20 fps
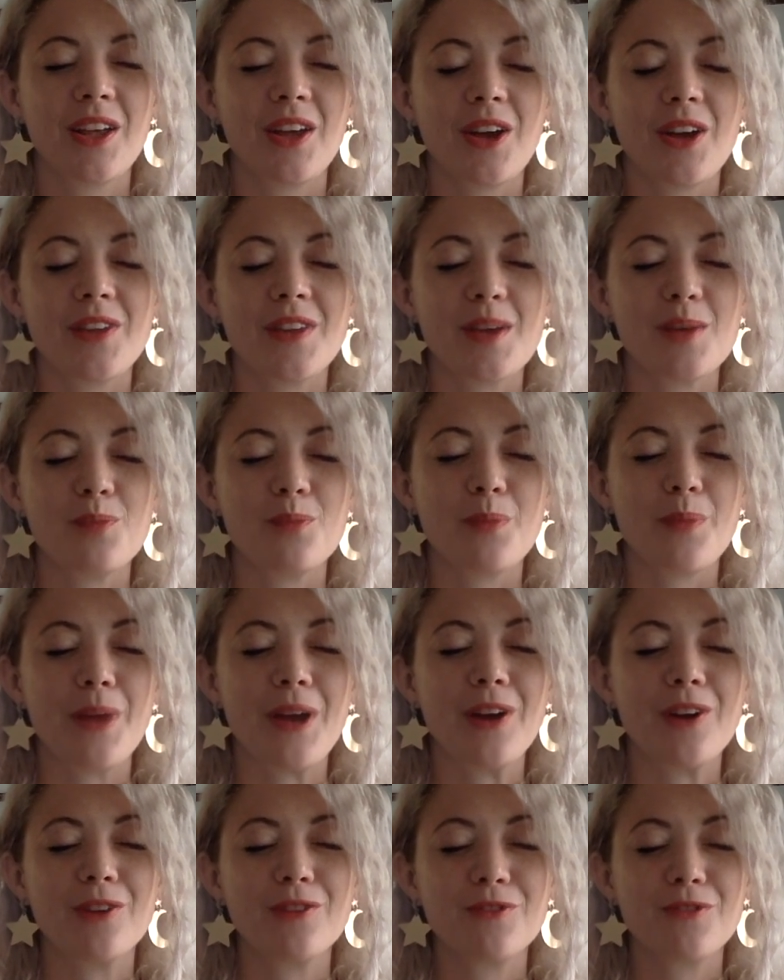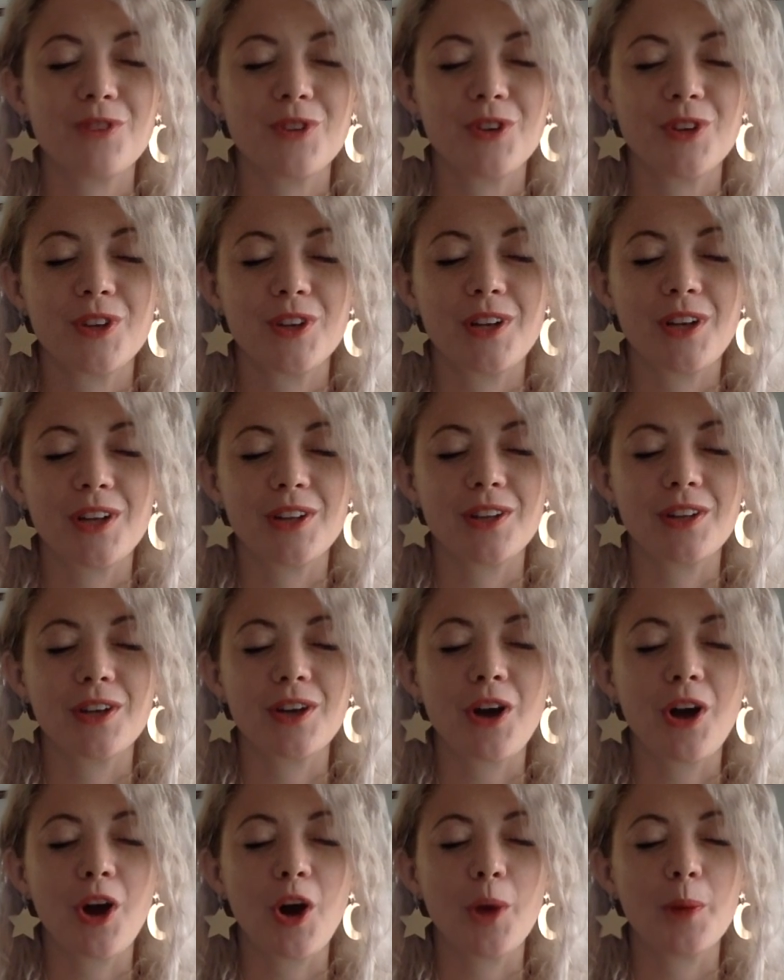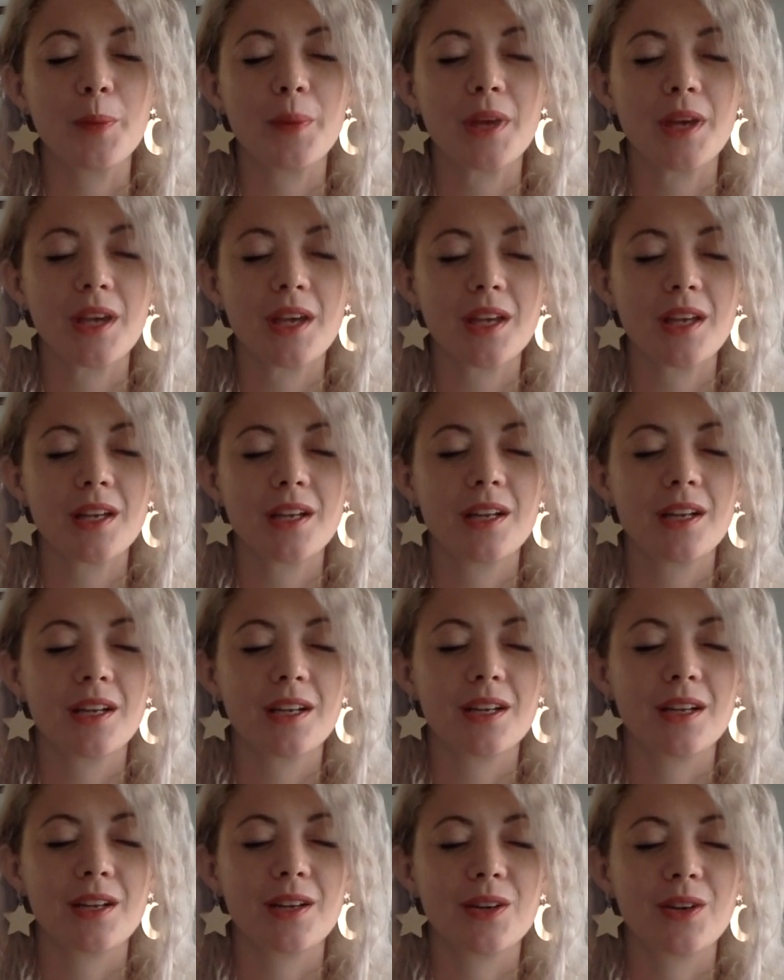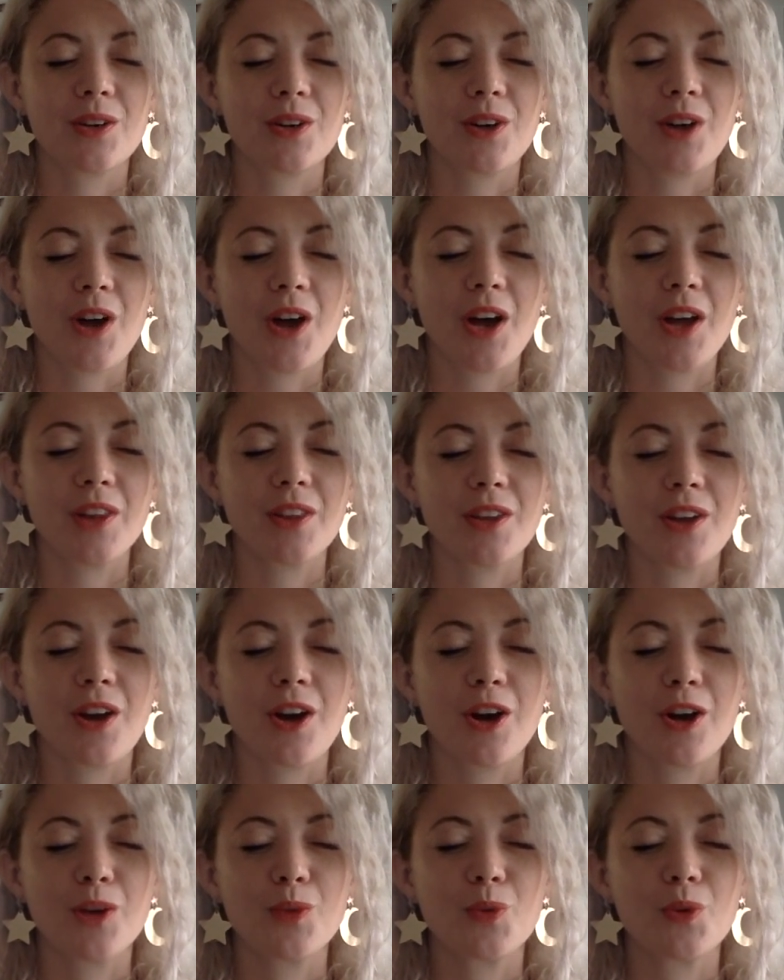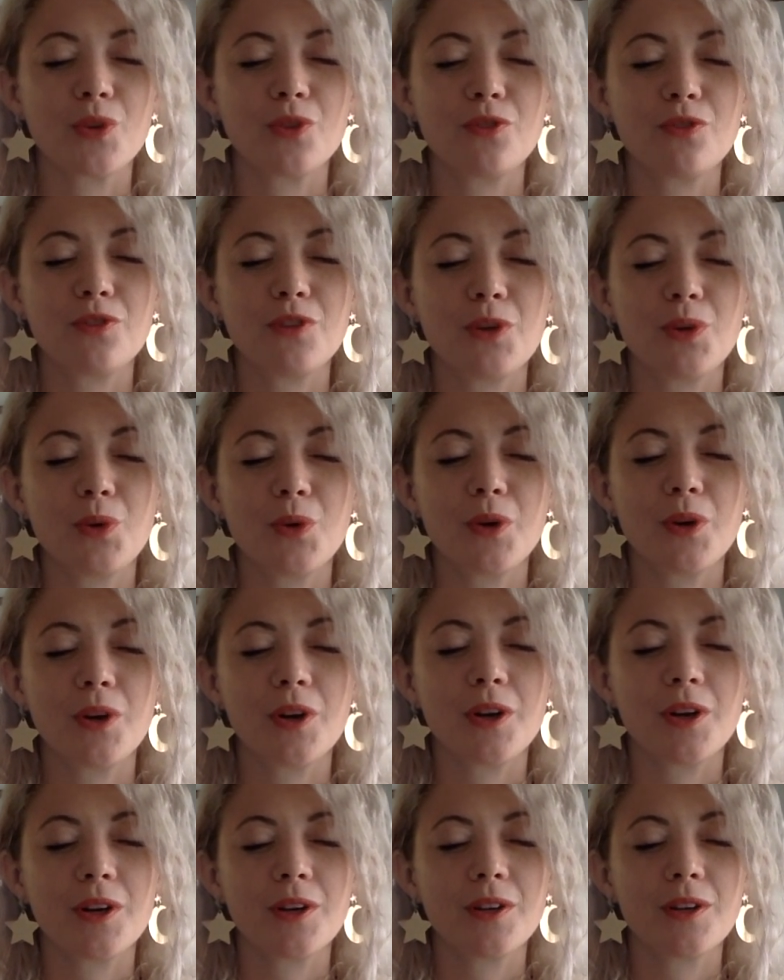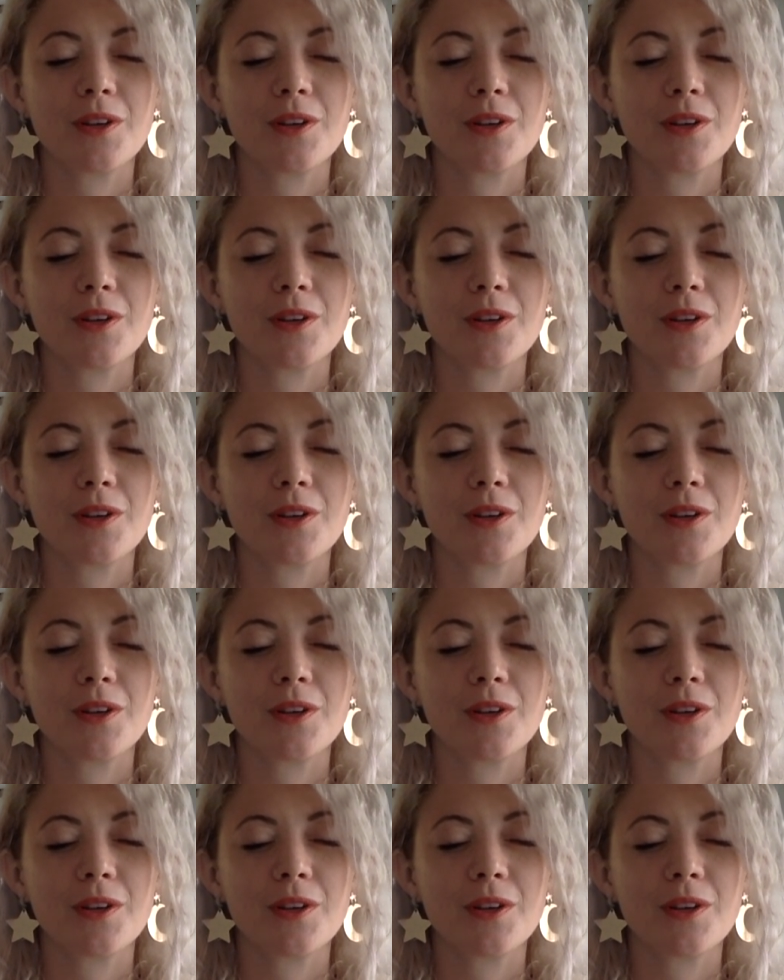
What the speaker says: Are they barefoot on the carpet or on the hardwood floor?